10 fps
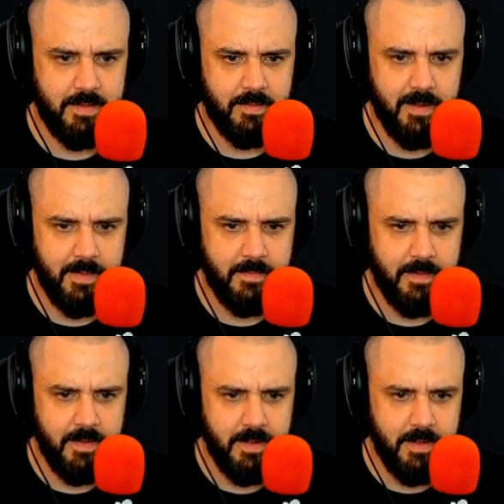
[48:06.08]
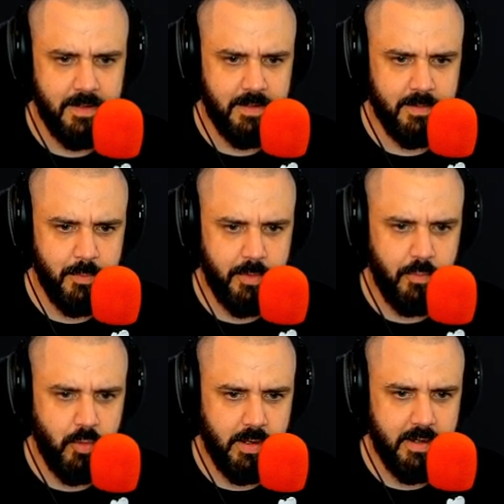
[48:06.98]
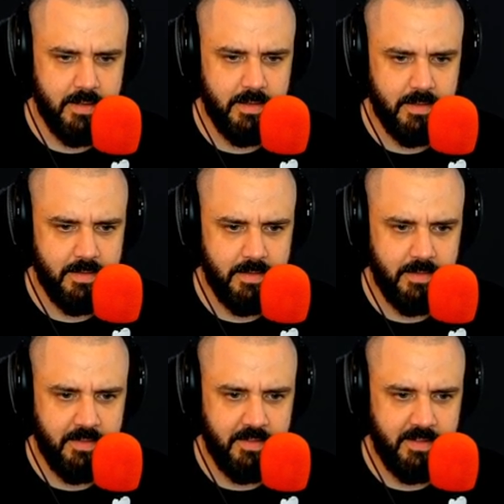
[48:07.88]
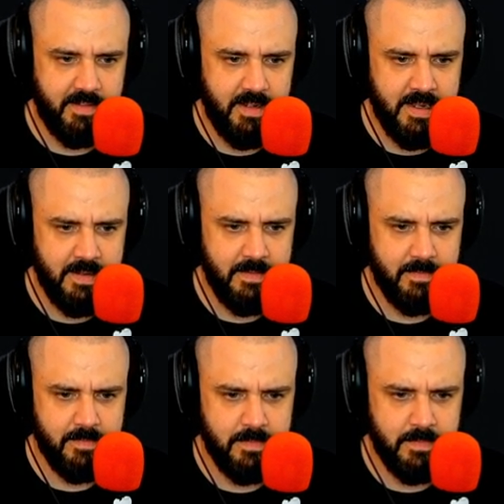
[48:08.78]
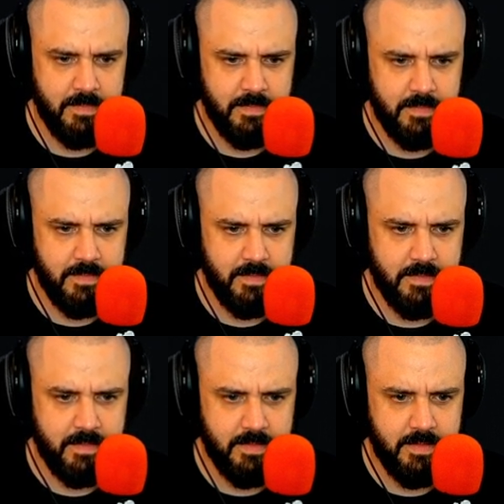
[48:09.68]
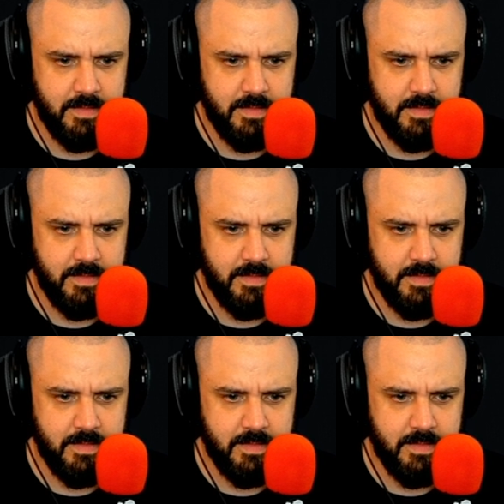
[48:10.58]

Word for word: Okay. Come on, Morgan. Sissy poopy.